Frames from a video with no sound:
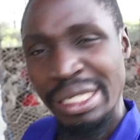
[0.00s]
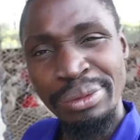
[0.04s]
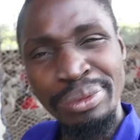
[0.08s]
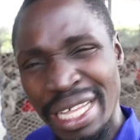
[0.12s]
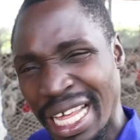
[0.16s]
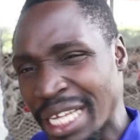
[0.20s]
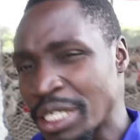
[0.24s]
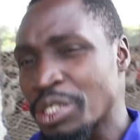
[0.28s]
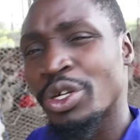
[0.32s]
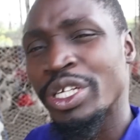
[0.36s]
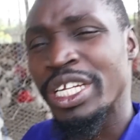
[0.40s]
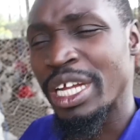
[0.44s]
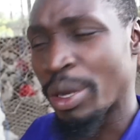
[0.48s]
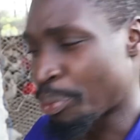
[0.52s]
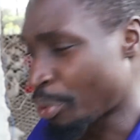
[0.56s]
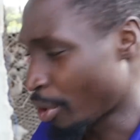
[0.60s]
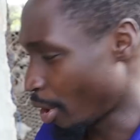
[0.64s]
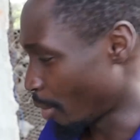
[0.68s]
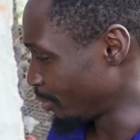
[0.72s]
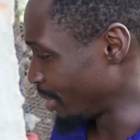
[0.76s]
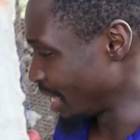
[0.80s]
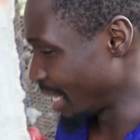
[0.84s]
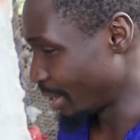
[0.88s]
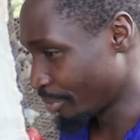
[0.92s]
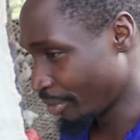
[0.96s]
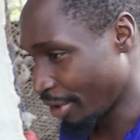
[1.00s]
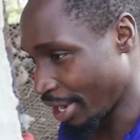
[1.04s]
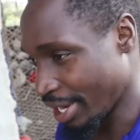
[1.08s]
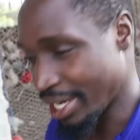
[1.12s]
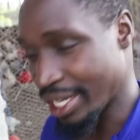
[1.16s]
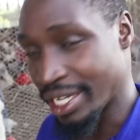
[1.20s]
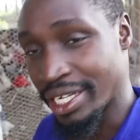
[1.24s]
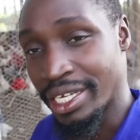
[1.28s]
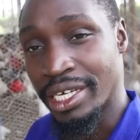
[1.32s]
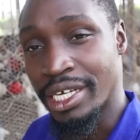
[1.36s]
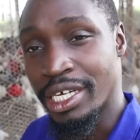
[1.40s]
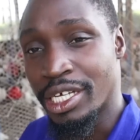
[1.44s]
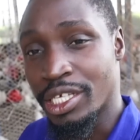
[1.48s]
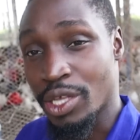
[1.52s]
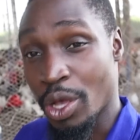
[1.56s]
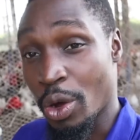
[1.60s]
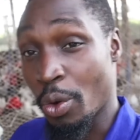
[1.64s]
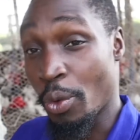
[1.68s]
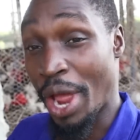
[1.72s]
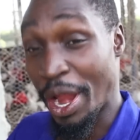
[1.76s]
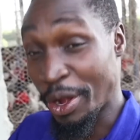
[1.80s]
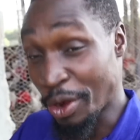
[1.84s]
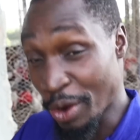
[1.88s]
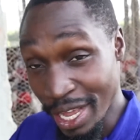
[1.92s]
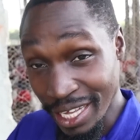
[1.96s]
But that's not a problem, really.
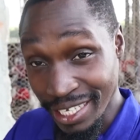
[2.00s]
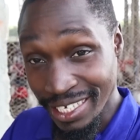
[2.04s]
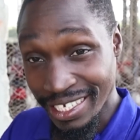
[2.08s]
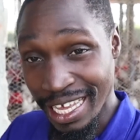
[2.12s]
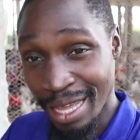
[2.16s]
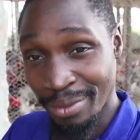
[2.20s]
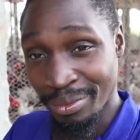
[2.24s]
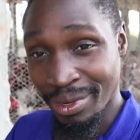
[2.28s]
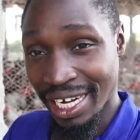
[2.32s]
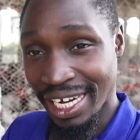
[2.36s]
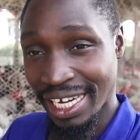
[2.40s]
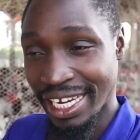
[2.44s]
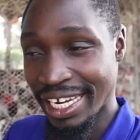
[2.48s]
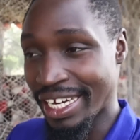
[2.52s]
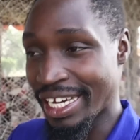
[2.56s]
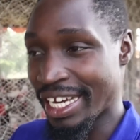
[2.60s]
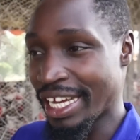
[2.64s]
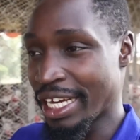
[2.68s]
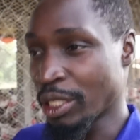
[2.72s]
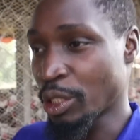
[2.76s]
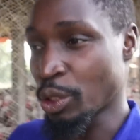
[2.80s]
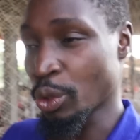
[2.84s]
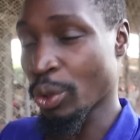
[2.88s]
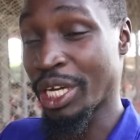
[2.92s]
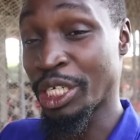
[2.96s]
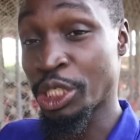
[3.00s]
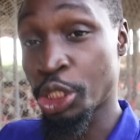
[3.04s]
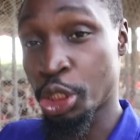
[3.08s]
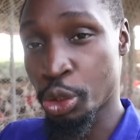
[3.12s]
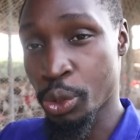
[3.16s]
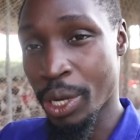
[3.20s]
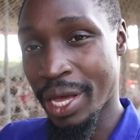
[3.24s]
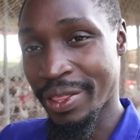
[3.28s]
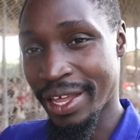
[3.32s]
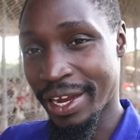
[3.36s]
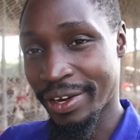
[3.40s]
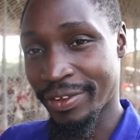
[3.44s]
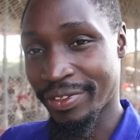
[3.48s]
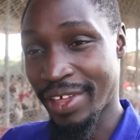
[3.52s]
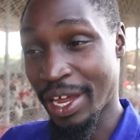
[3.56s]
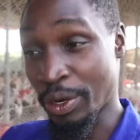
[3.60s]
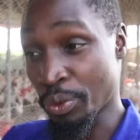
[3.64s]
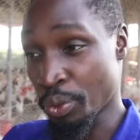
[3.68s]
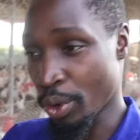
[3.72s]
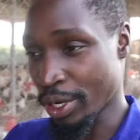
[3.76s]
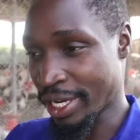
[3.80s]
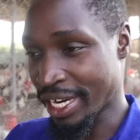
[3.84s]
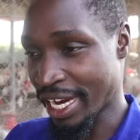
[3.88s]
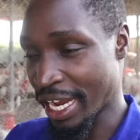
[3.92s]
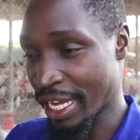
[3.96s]
So we're doing some cleaning to ensure that
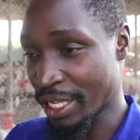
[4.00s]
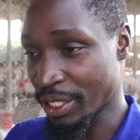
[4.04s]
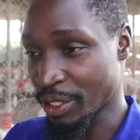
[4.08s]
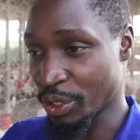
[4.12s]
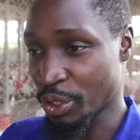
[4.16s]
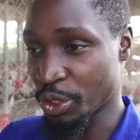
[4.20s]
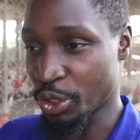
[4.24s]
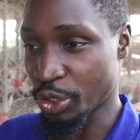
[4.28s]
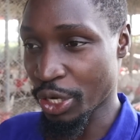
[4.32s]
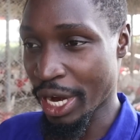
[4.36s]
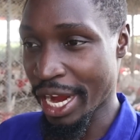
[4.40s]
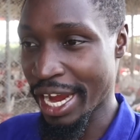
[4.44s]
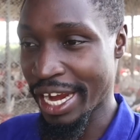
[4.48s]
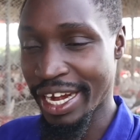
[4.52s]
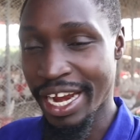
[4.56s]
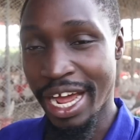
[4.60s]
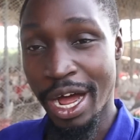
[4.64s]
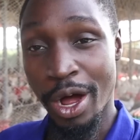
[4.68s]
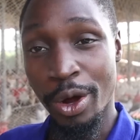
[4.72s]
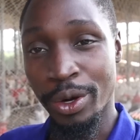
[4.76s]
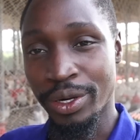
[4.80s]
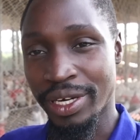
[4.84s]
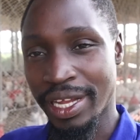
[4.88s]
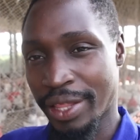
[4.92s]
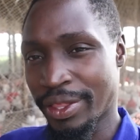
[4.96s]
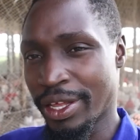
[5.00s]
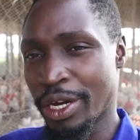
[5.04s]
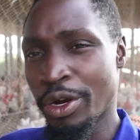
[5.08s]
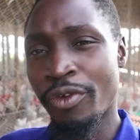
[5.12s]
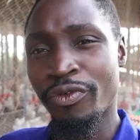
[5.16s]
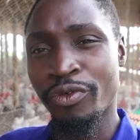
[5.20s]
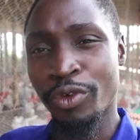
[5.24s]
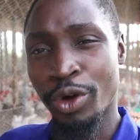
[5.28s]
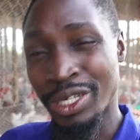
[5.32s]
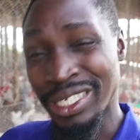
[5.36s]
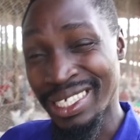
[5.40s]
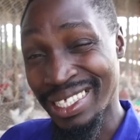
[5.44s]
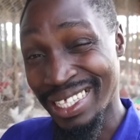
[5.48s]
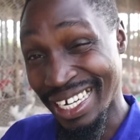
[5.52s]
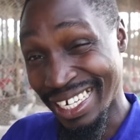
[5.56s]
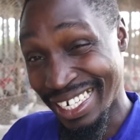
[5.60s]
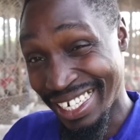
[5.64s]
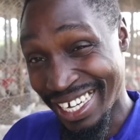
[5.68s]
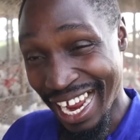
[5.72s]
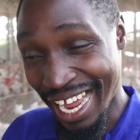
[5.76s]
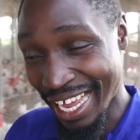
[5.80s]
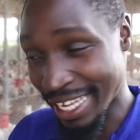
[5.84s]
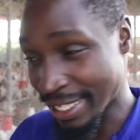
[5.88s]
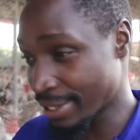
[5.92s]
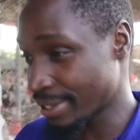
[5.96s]
that water is dried out. And then, of course, the
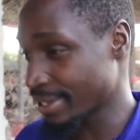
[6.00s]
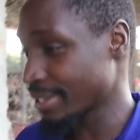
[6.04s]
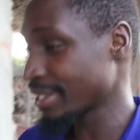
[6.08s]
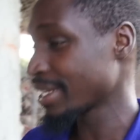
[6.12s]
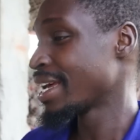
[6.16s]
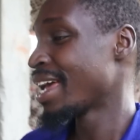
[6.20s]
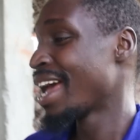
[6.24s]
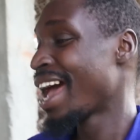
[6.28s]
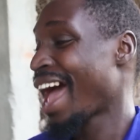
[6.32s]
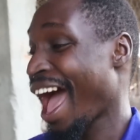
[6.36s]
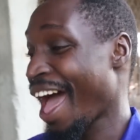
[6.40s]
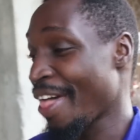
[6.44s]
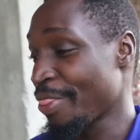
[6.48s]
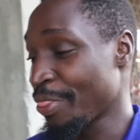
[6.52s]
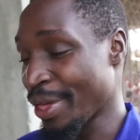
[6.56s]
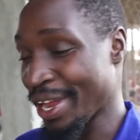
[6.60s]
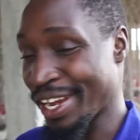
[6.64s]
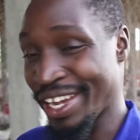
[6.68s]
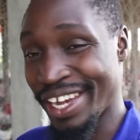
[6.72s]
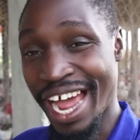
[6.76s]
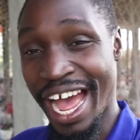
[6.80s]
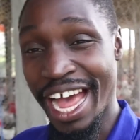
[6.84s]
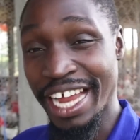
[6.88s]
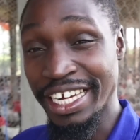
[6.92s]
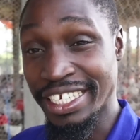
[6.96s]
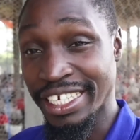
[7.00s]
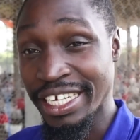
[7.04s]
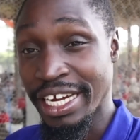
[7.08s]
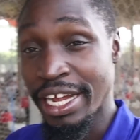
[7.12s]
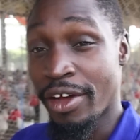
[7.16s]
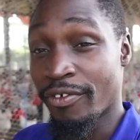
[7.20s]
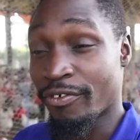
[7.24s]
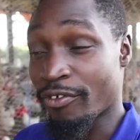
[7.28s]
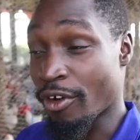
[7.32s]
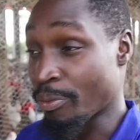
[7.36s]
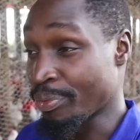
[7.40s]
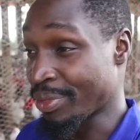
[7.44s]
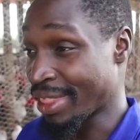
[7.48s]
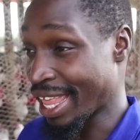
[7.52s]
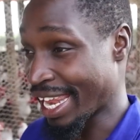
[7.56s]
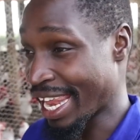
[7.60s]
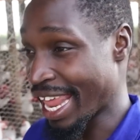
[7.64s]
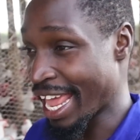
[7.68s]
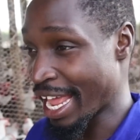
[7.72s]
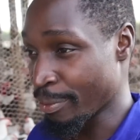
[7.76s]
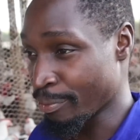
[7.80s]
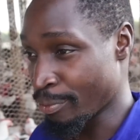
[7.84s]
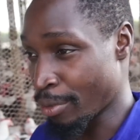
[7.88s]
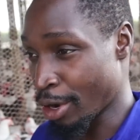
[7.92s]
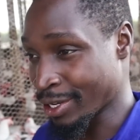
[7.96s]
dust and the dirt from the
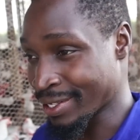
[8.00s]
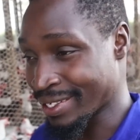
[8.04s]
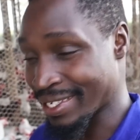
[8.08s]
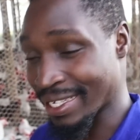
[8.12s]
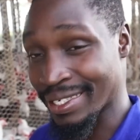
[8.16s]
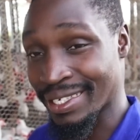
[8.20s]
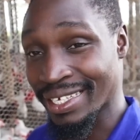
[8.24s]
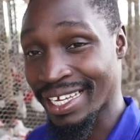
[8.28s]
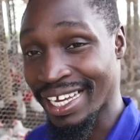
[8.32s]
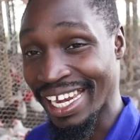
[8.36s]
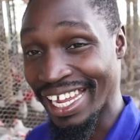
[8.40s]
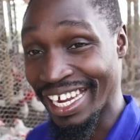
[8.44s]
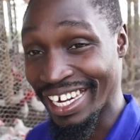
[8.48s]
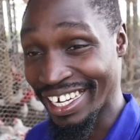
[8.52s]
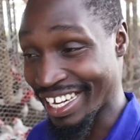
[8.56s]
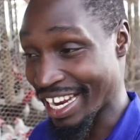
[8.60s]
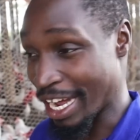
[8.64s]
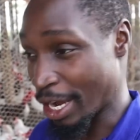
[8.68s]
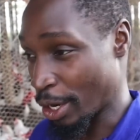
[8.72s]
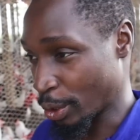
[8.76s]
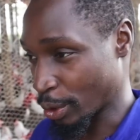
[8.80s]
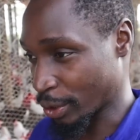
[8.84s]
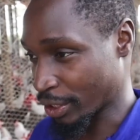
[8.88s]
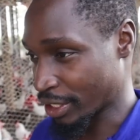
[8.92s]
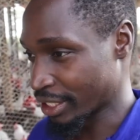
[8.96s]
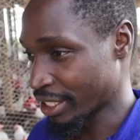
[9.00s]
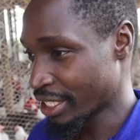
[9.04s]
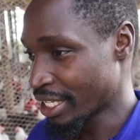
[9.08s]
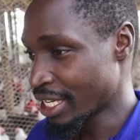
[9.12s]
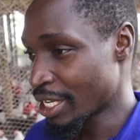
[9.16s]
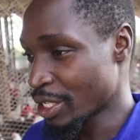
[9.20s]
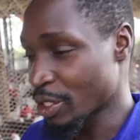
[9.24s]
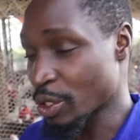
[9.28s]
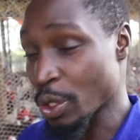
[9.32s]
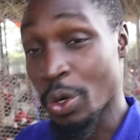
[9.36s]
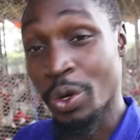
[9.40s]
laying boxes cleaned out.